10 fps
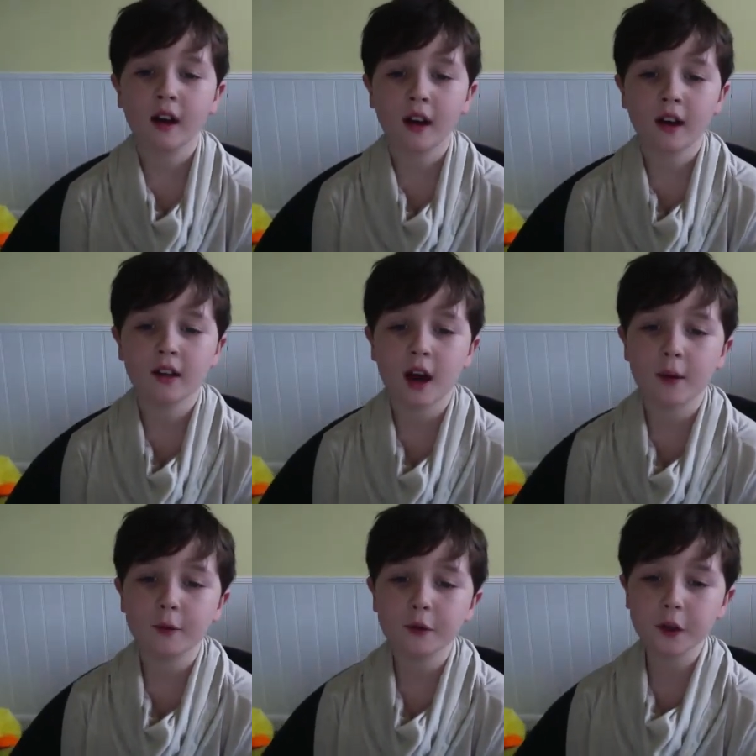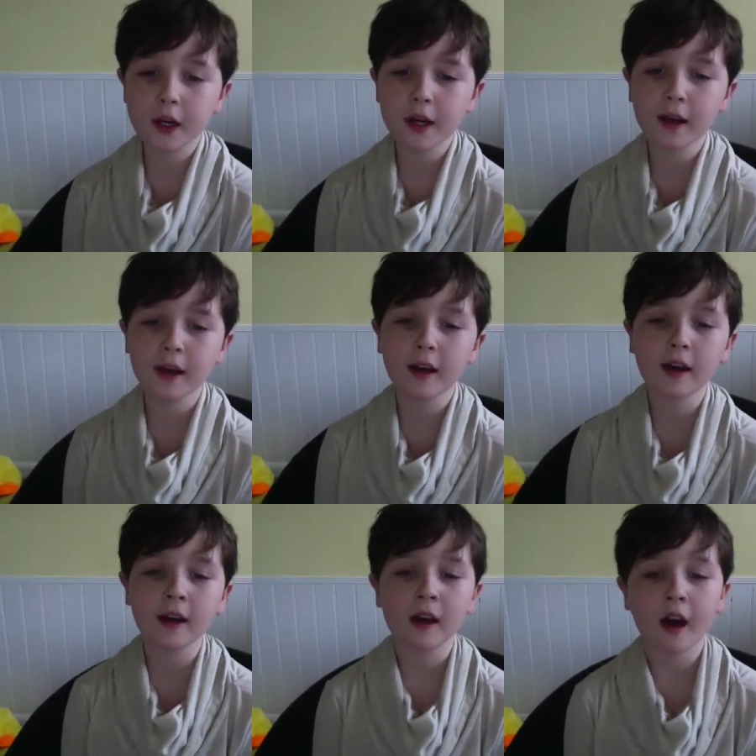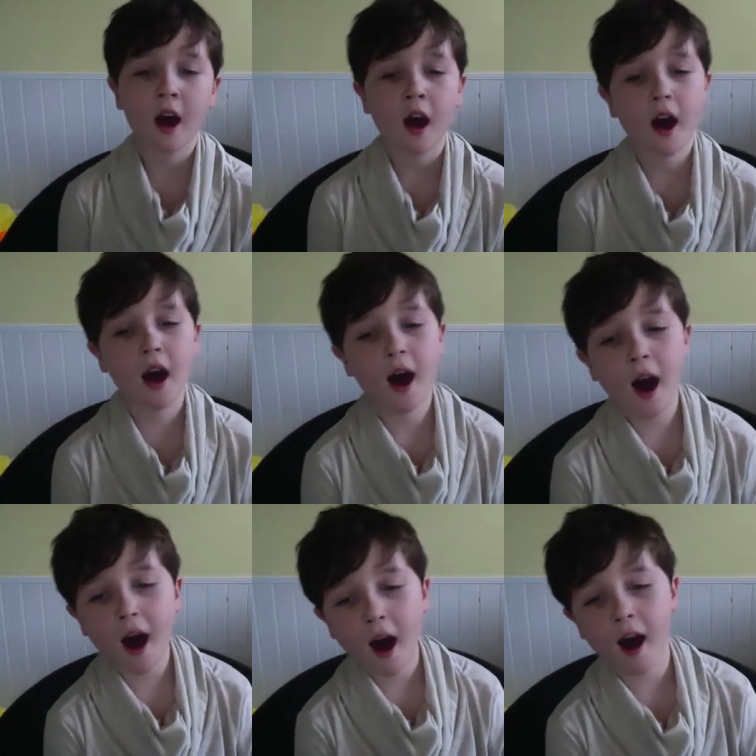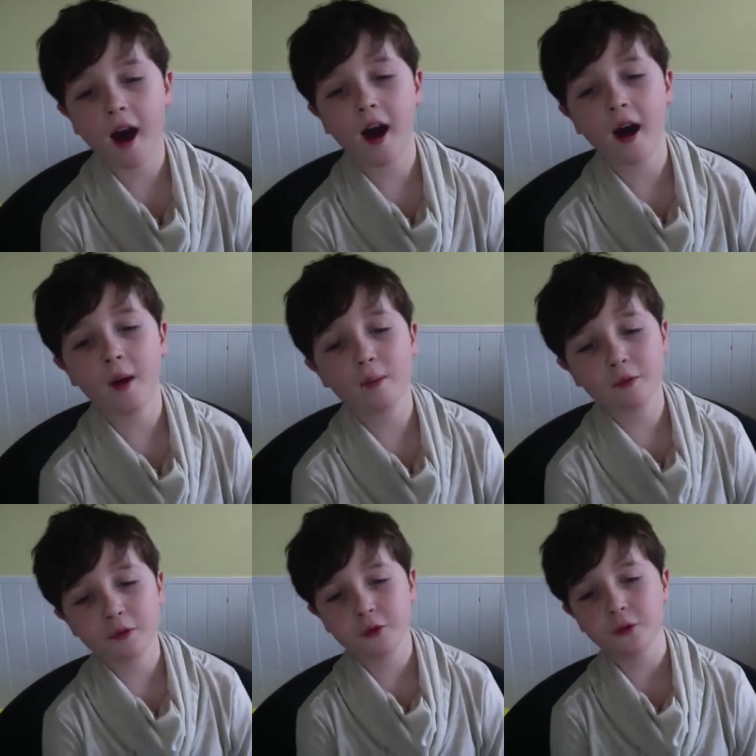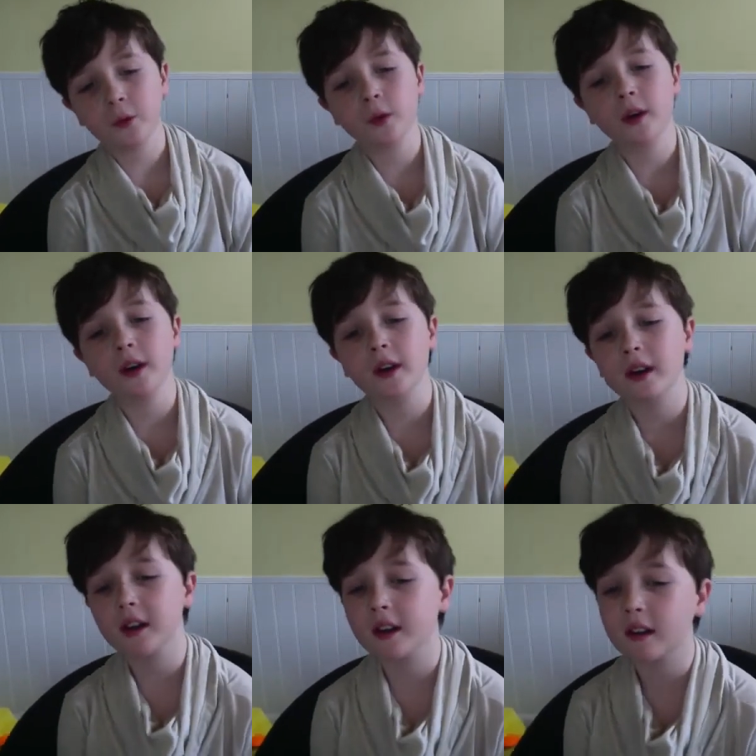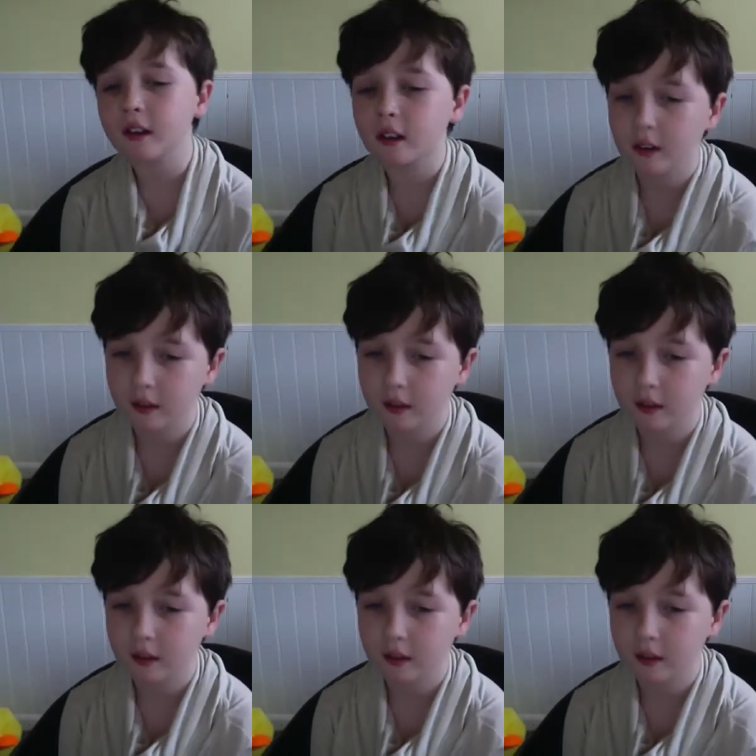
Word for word: me. And I'm free, I'm free.